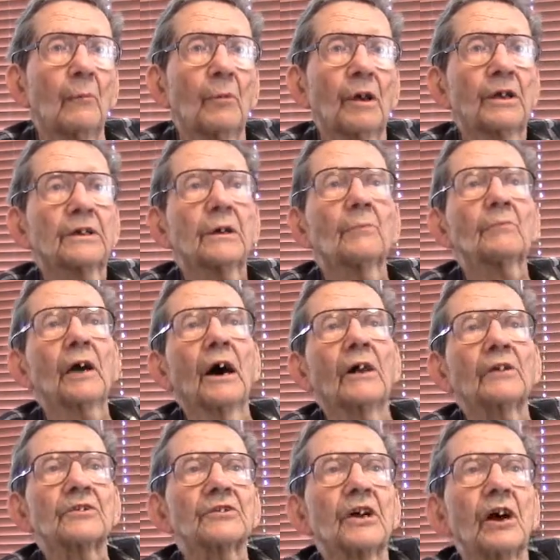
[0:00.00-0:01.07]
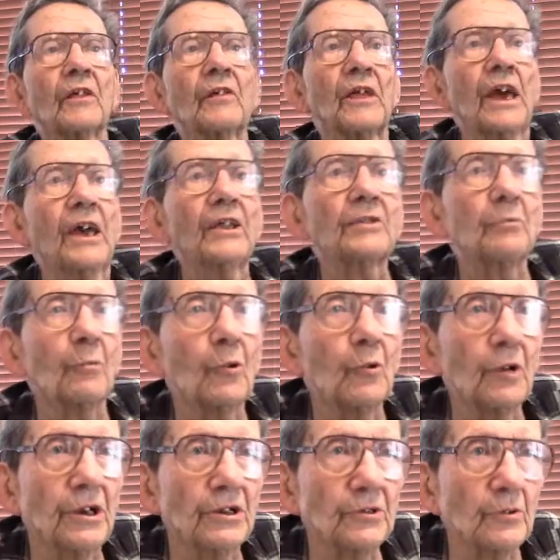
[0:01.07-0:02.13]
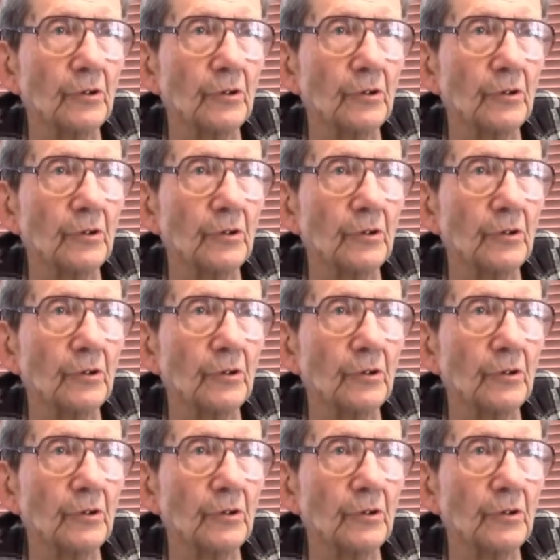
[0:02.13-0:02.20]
But he come down to see how the 8th Marines